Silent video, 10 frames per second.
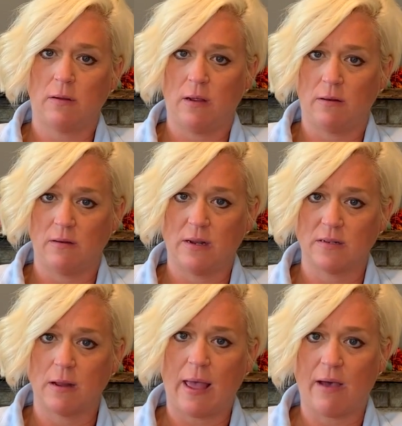
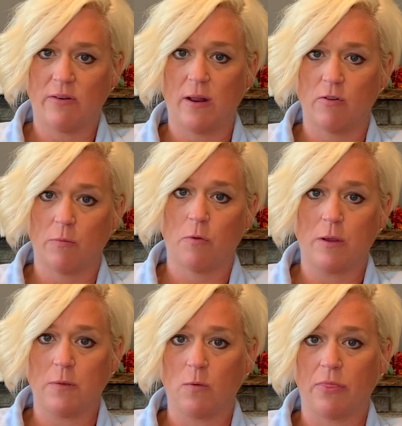and have another
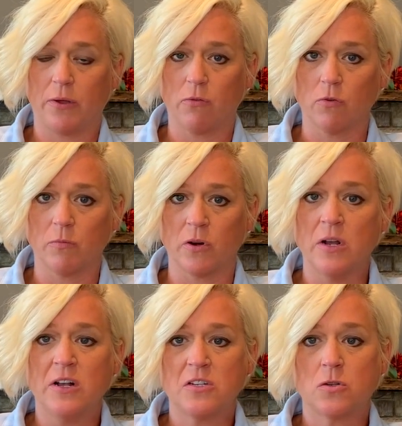appointment with the groomer.
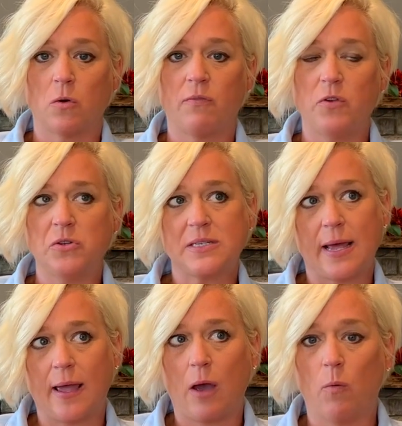So if you
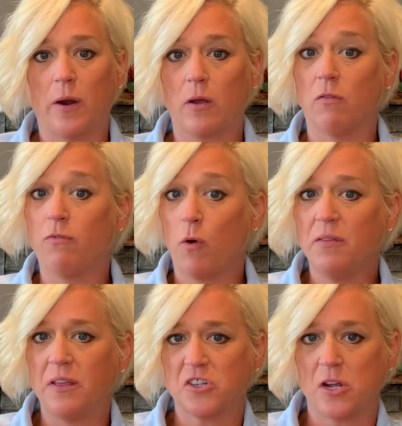say, want to go
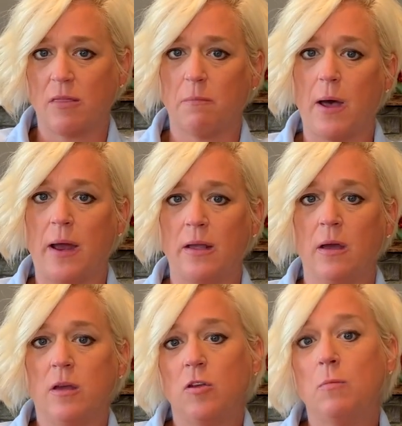1/4 inch on the body,
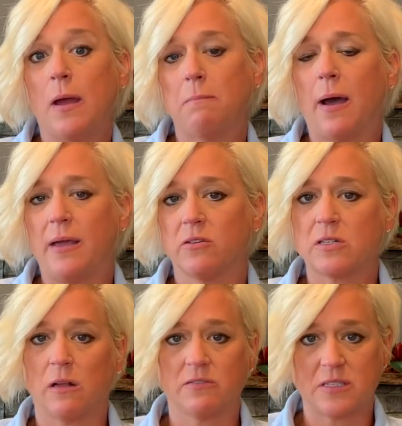you might buy
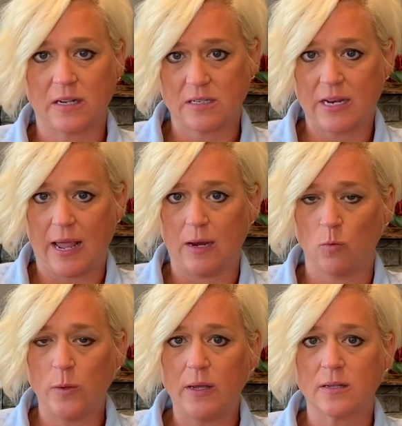yourself 6 to 8
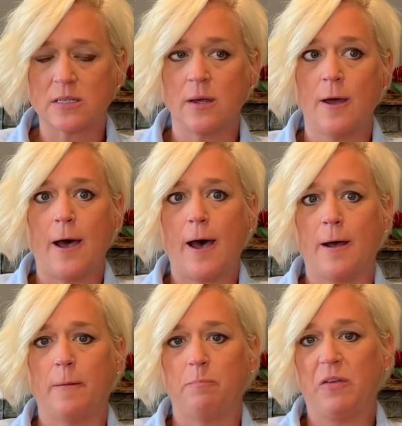weeks
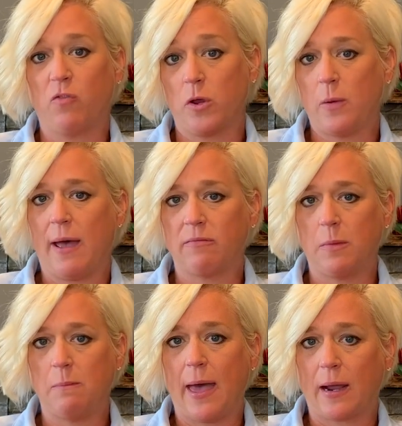before you have to
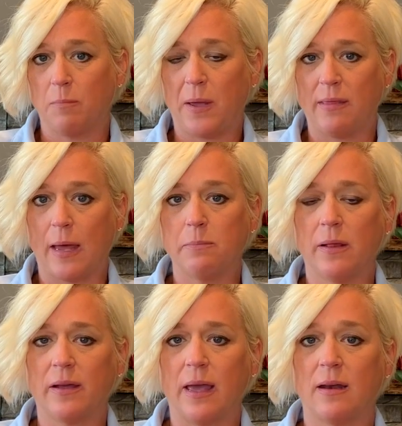be back and pay that
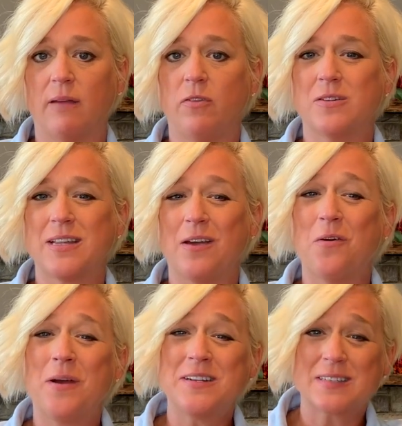bill again. If you say,
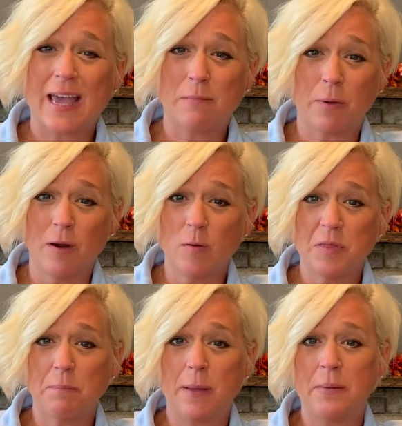oh, I just can't part with
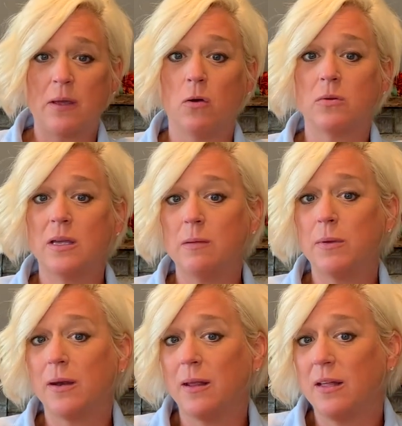the puppy coat, keep
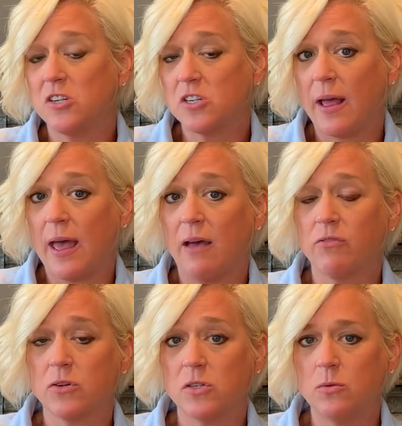it at 1.5 inches
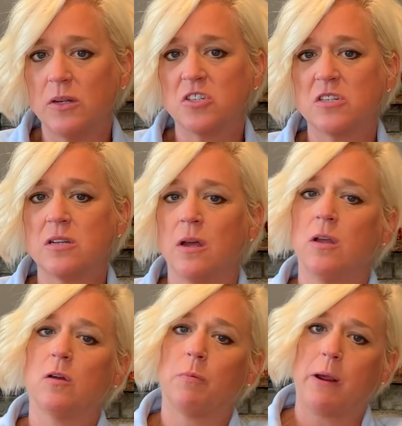or 2 inches,
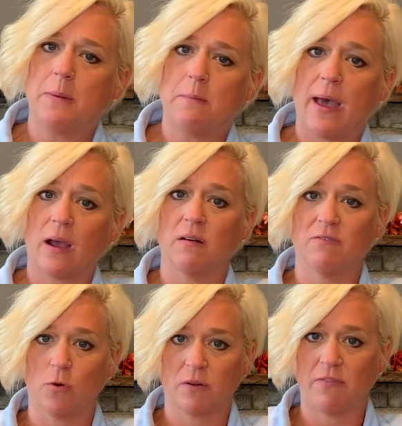you'll probably be back in
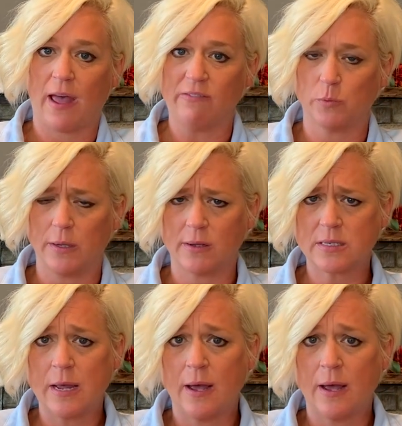4 to 5 weeks.